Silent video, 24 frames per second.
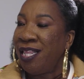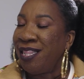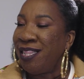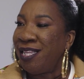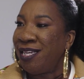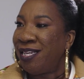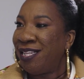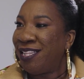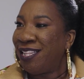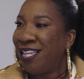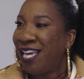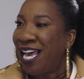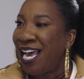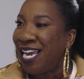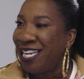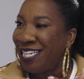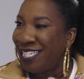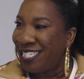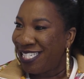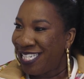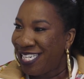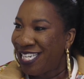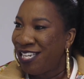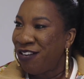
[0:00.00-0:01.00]
the
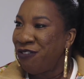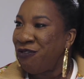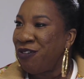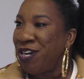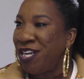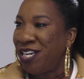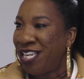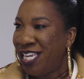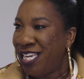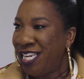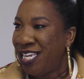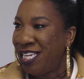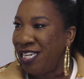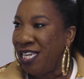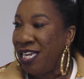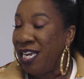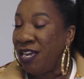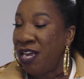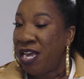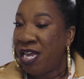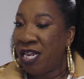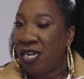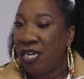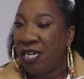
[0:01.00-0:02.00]
idea around
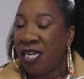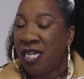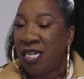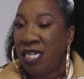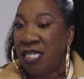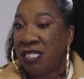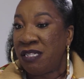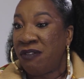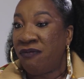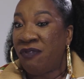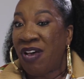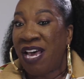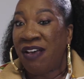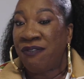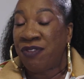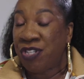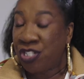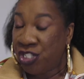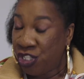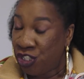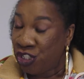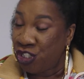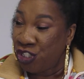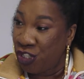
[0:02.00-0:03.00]
healing and that
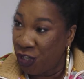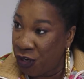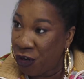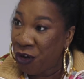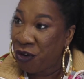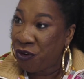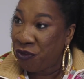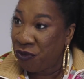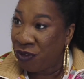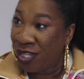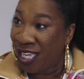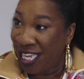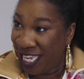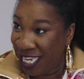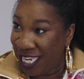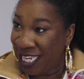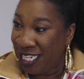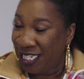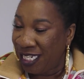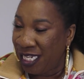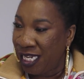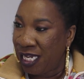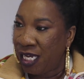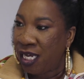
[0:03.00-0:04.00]
survivors deserve
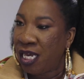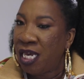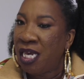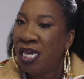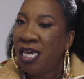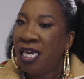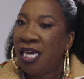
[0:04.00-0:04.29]
healing